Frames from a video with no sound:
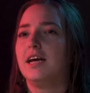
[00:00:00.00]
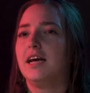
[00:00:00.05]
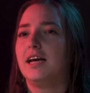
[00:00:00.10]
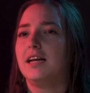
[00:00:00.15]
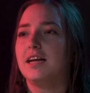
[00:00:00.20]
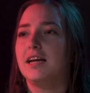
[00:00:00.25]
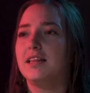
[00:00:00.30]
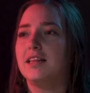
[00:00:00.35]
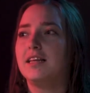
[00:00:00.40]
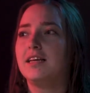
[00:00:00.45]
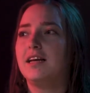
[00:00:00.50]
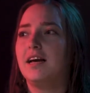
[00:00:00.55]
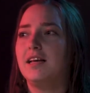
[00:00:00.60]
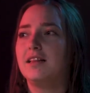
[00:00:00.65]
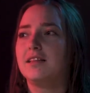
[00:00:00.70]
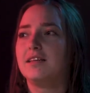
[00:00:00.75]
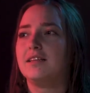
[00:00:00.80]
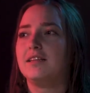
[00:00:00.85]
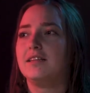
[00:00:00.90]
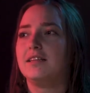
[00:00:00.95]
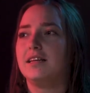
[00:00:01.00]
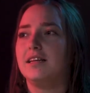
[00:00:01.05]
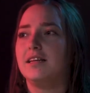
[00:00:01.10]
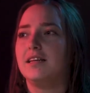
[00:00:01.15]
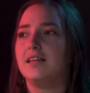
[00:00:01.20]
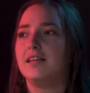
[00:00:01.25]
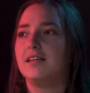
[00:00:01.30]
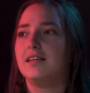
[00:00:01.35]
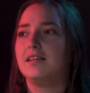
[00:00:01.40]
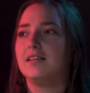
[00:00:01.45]
And I think I learned
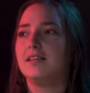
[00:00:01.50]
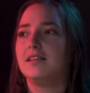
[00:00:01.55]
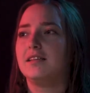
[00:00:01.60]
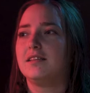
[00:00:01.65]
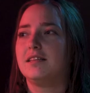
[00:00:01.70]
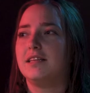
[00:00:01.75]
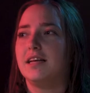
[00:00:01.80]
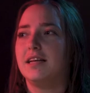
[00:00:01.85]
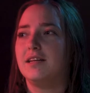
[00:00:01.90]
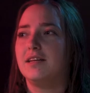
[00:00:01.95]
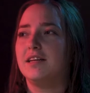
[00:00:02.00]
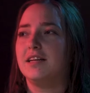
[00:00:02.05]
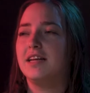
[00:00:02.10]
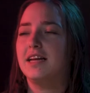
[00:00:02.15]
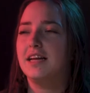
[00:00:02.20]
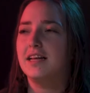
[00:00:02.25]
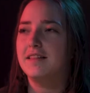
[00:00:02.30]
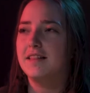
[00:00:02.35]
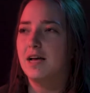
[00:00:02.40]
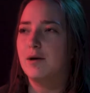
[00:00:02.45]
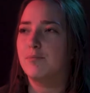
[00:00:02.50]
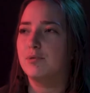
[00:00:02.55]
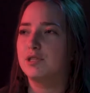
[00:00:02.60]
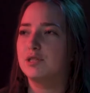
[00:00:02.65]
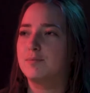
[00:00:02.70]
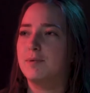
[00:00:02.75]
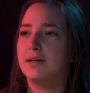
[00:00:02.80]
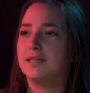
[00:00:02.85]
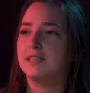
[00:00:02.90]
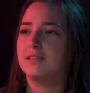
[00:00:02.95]
that in that
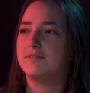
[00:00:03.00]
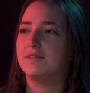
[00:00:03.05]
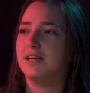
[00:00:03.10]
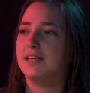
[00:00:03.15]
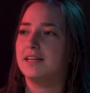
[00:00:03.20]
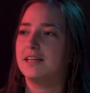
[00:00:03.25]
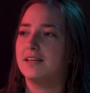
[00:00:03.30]
perspective,